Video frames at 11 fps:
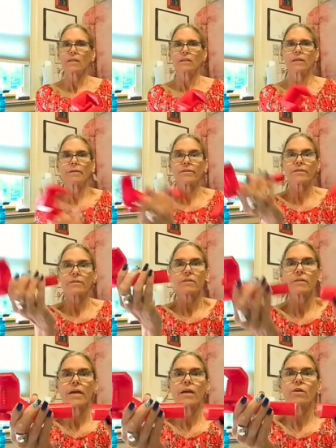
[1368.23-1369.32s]
Let me just
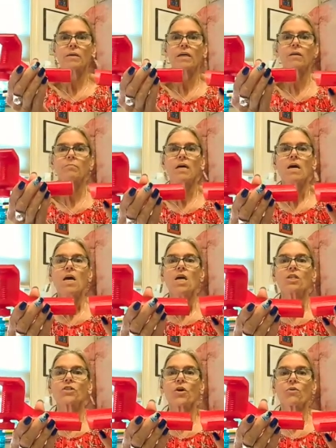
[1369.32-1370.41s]
pair them up.
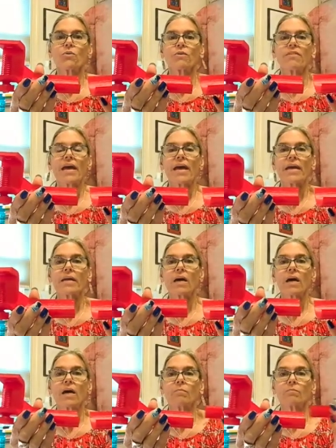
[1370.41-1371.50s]
So they
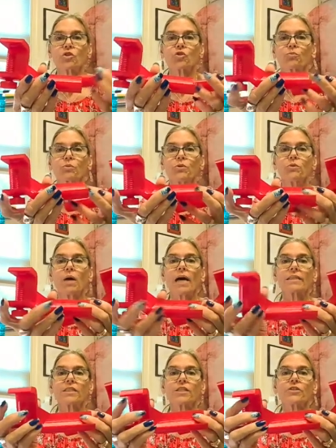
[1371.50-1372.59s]
screw
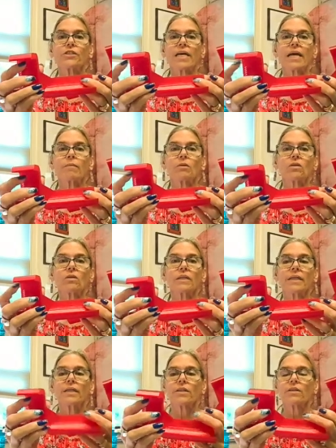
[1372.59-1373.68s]
onto your table
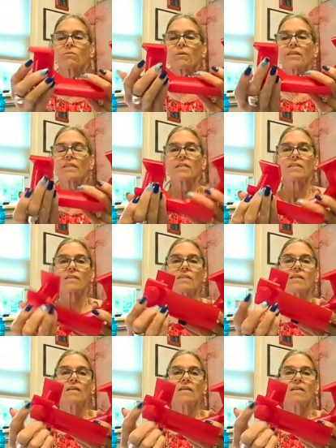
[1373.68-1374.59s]
here with these